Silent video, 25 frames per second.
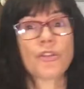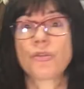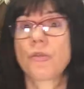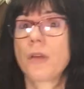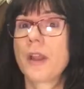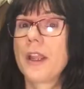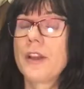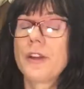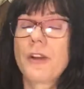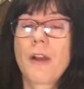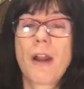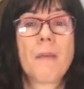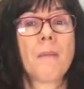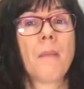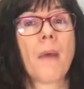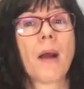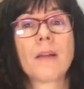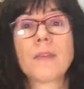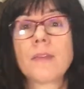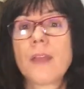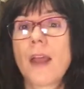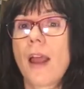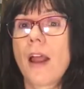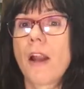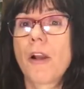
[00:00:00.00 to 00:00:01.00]
traitor
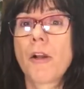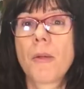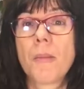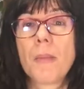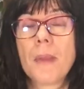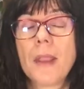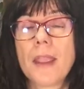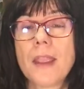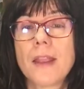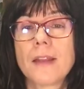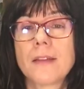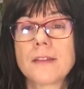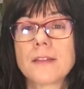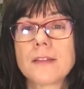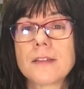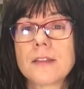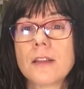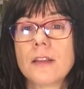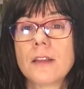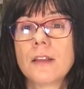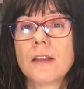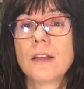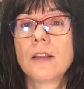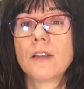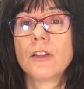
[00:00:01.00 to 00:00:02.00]
among the Arameans.
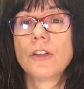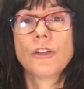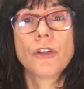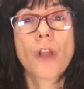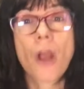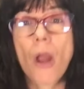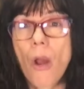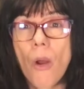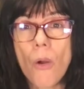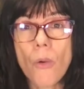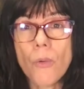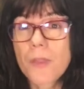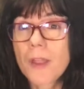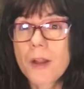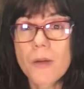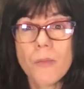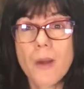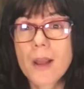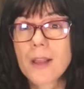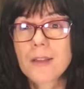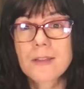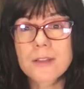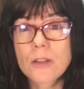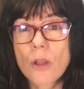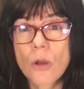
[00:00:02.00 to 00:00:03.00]
No, there
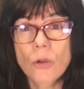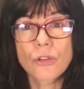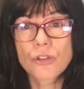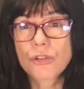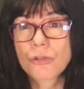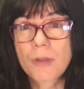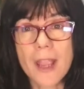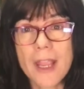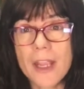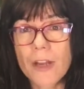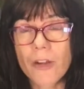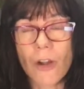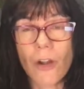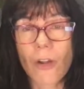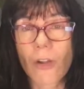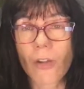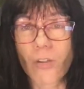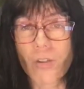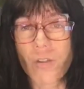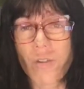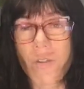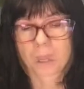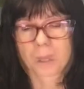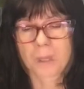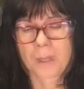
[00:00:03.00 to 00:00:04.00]
was no traitor.
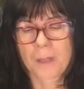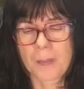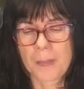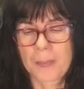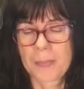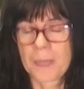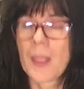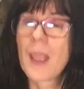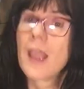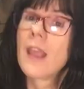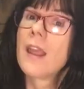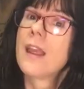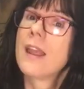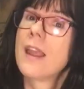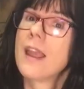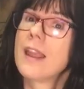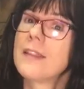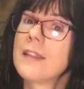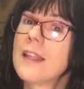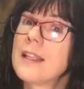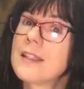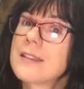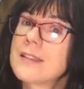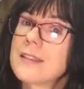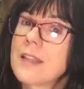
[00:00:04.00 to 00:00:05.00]

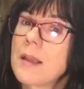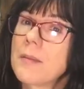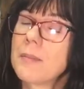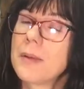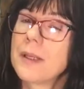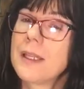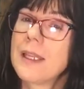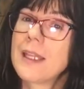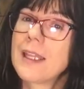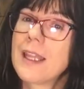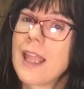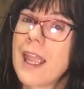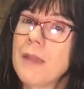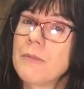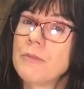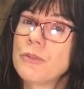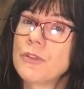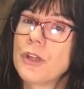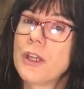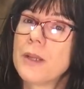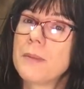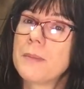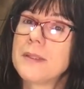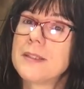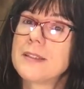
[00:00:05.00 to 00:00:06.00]
And then somebody came to
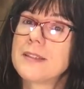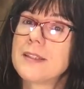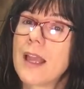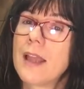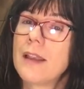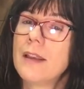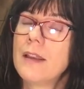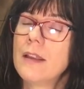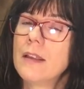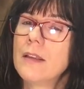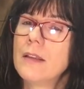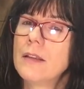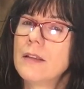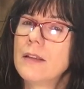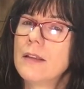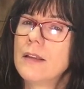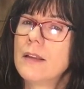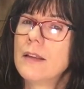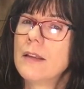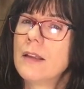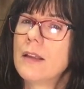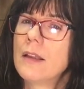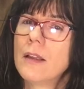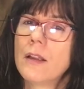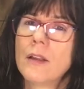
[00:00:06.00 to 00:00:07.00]
him and said,
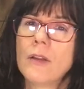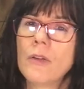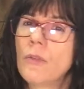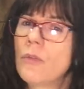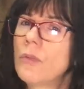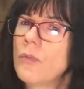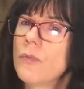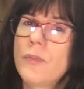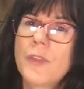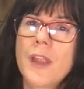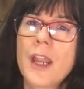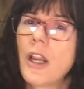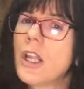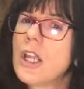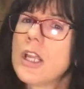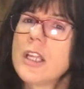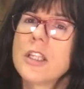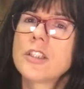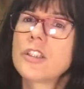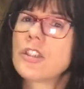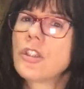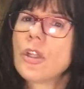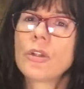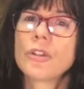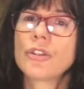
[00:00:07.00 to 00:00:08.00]
there
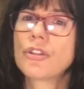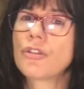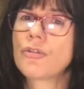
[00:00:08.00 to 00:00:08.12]
is no